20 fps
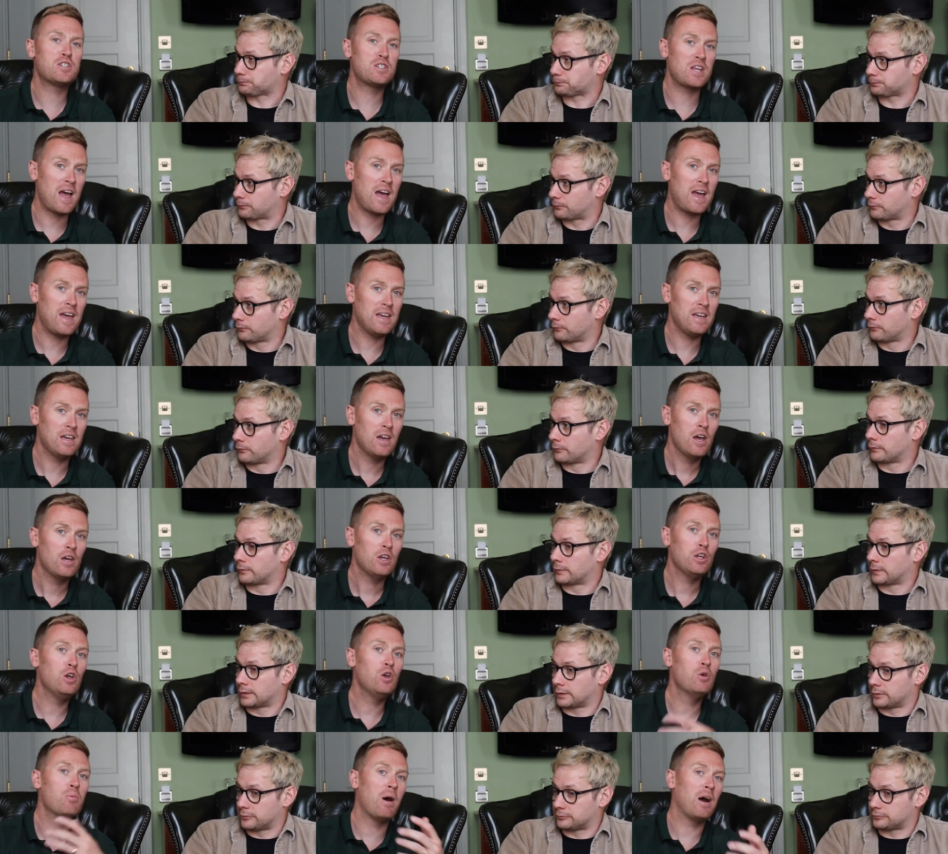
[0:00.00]
Speaker 1: say,
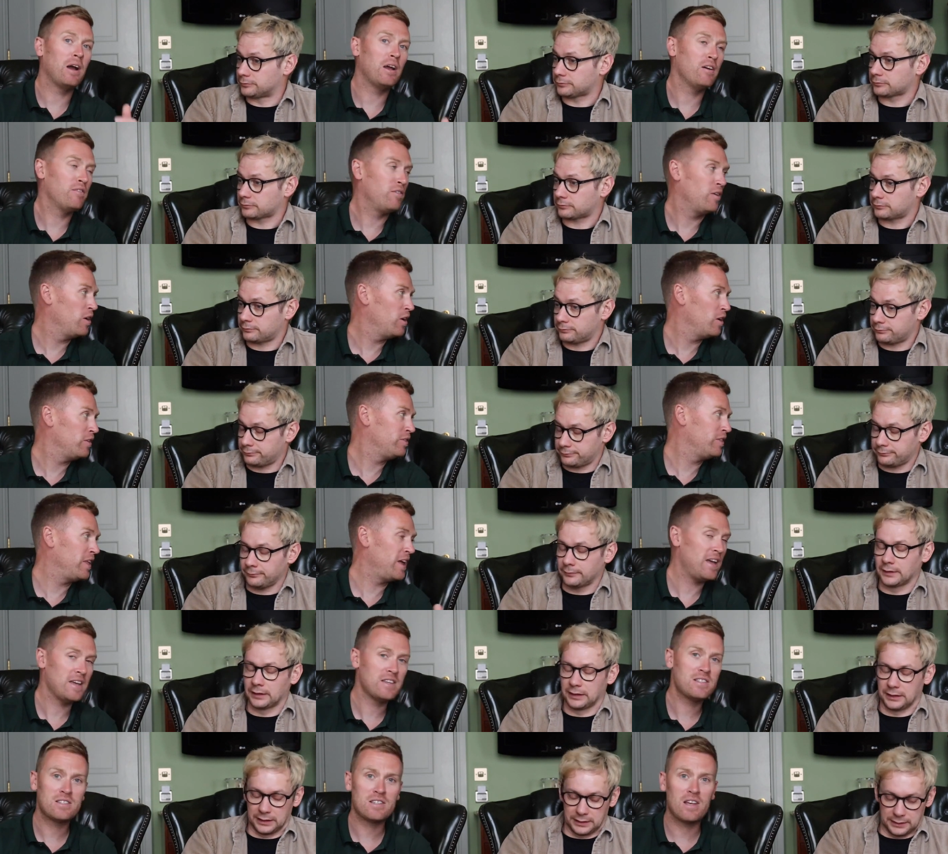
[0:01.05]
you might have heard
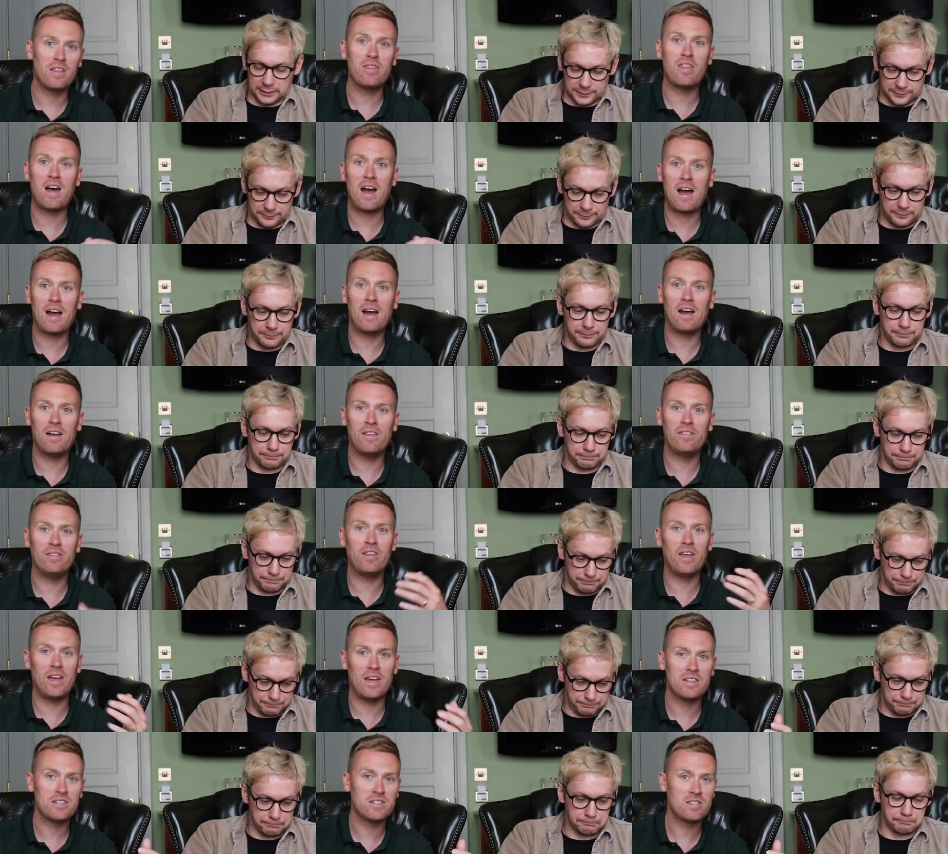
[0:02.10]
this yeah. and that and
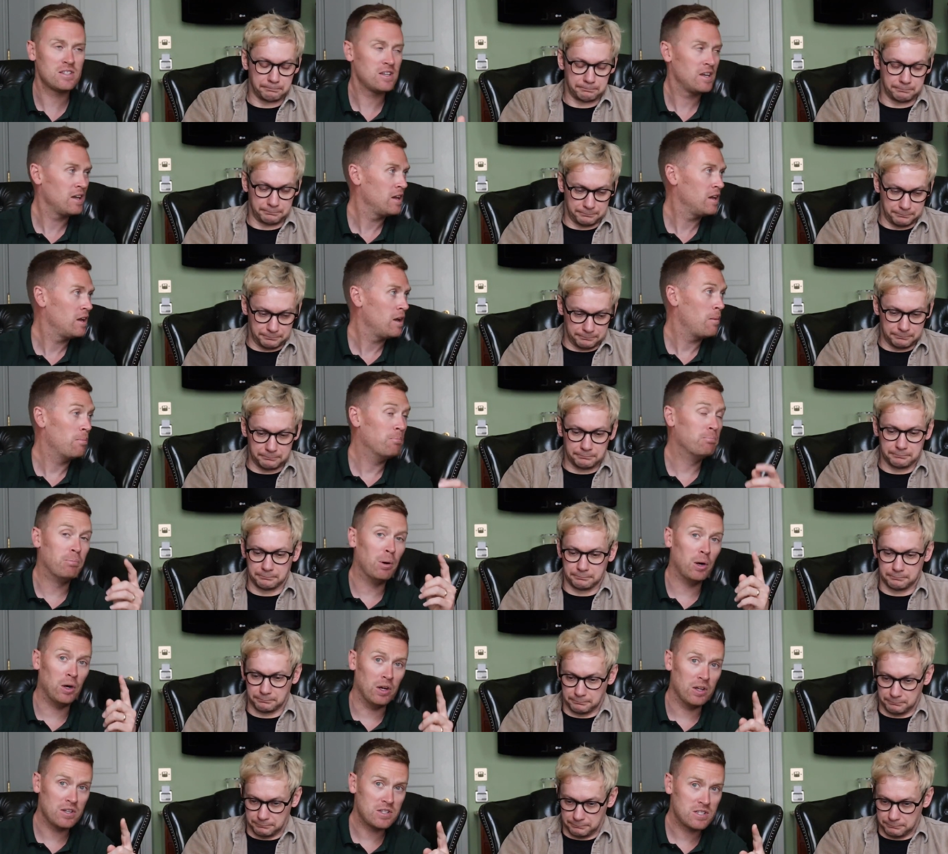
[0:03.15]
this,
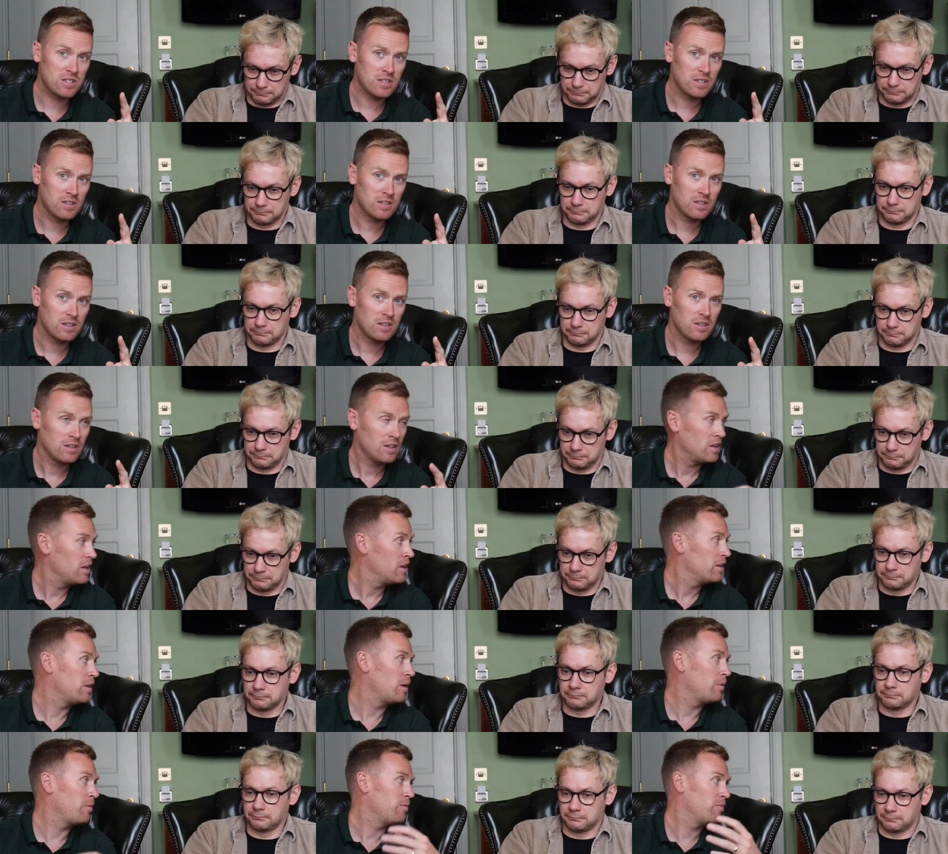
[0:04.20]
but
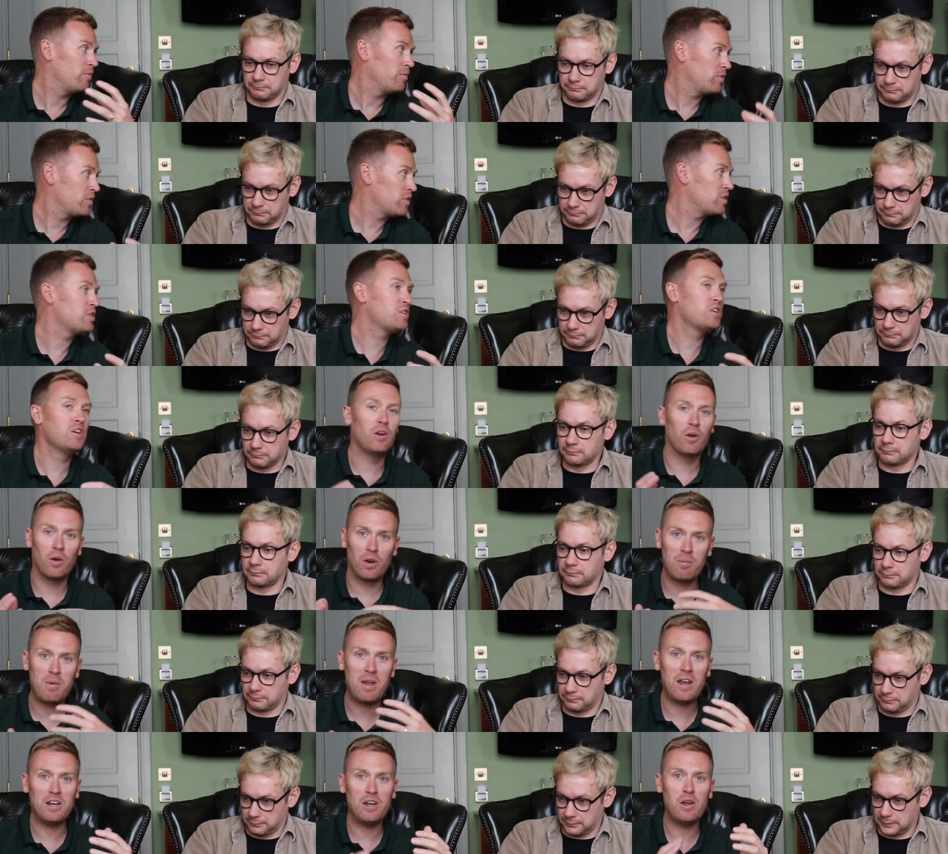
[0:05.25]
the, you know what I
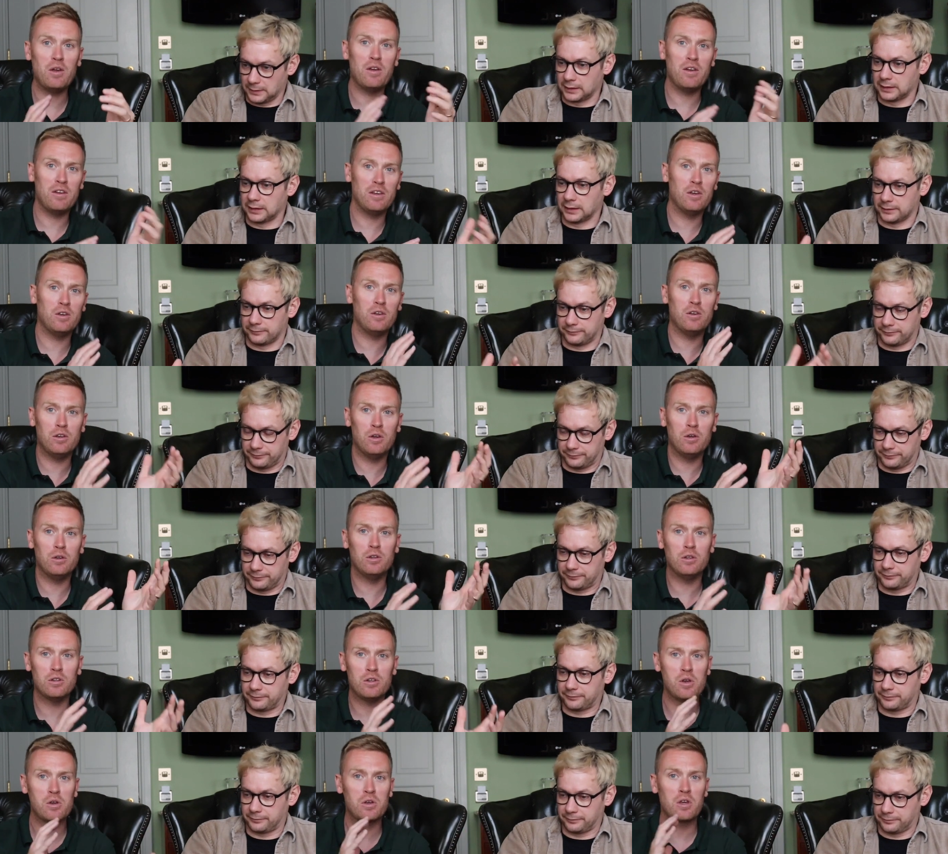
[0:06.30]
mean? You, yeah. you, you,
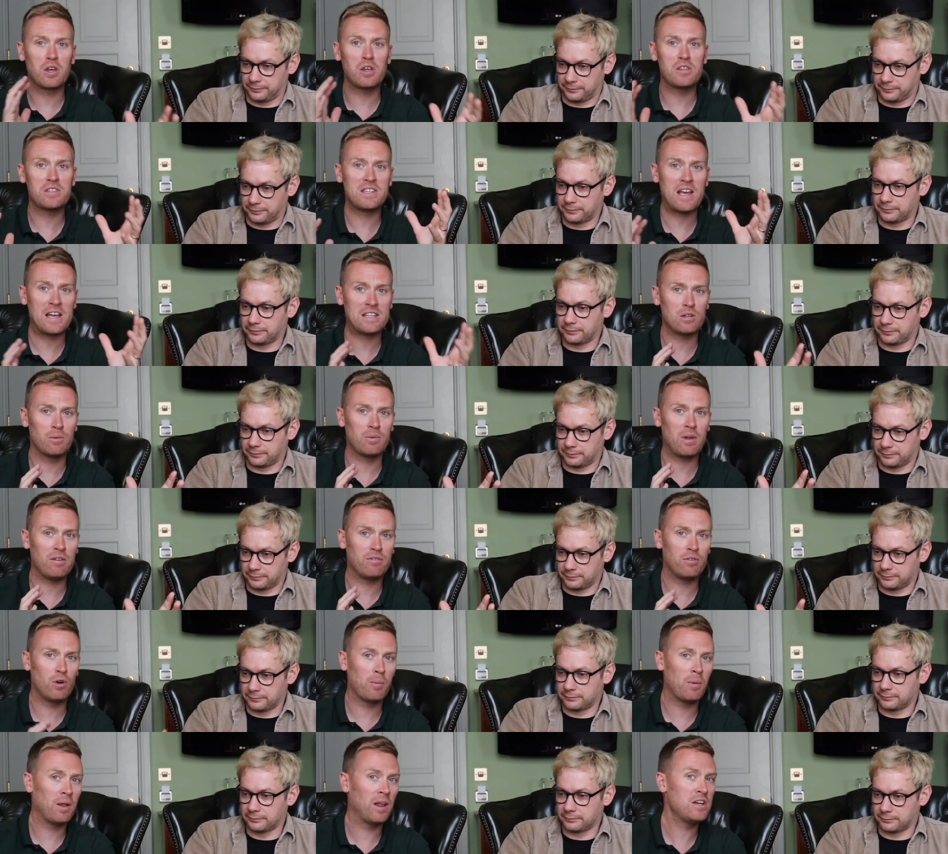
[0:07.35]
you can set up that
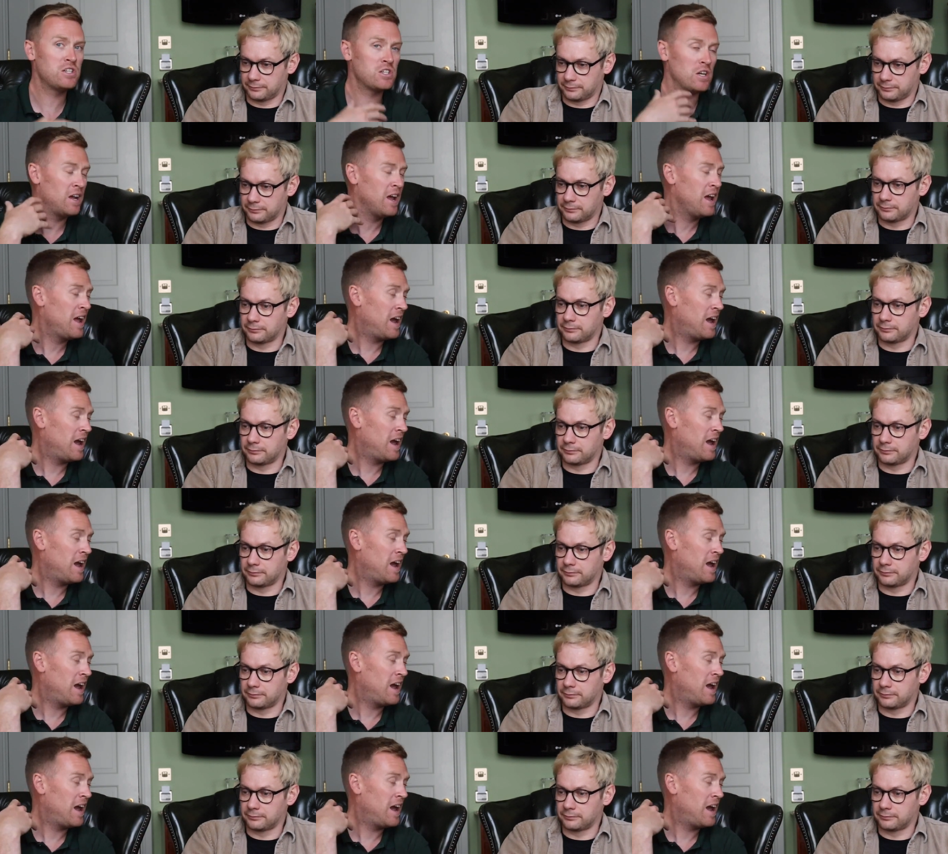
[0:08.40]
formulation.